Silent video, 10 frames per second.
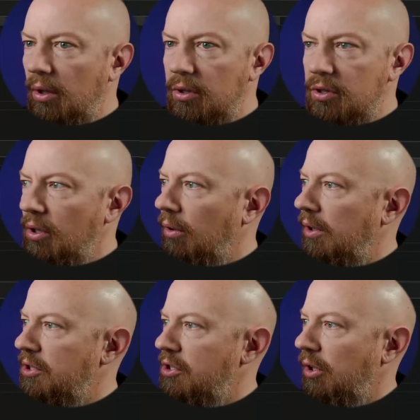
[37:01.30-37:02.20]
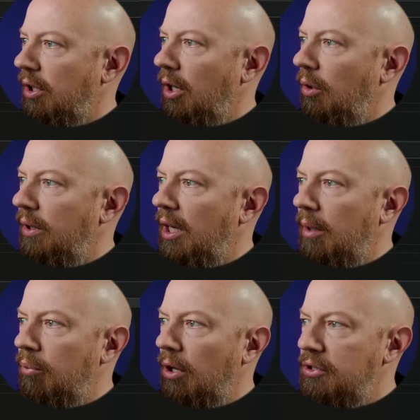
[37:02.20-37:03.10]
So let's just look at only
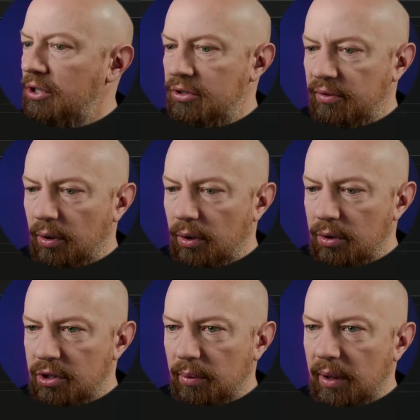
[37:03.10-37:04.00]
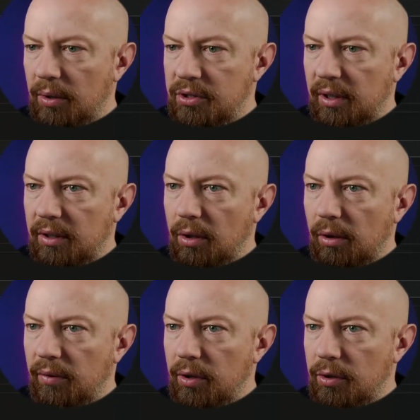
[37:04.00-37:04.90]
unprocessed photos. There we go. Select all
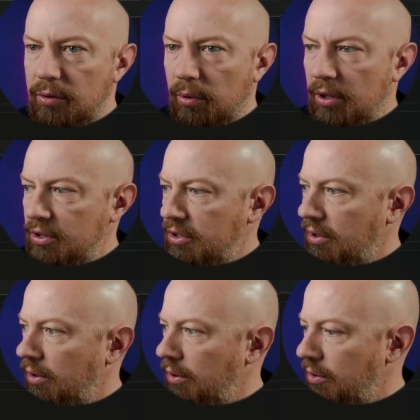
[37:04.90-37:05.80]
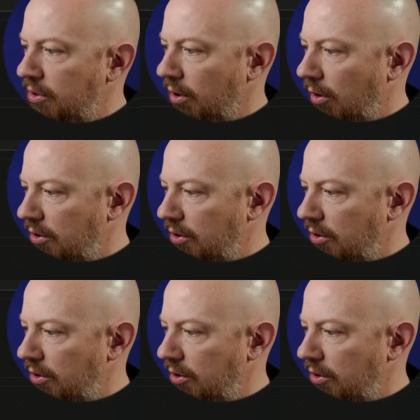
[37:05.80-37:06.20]
of those, process those, all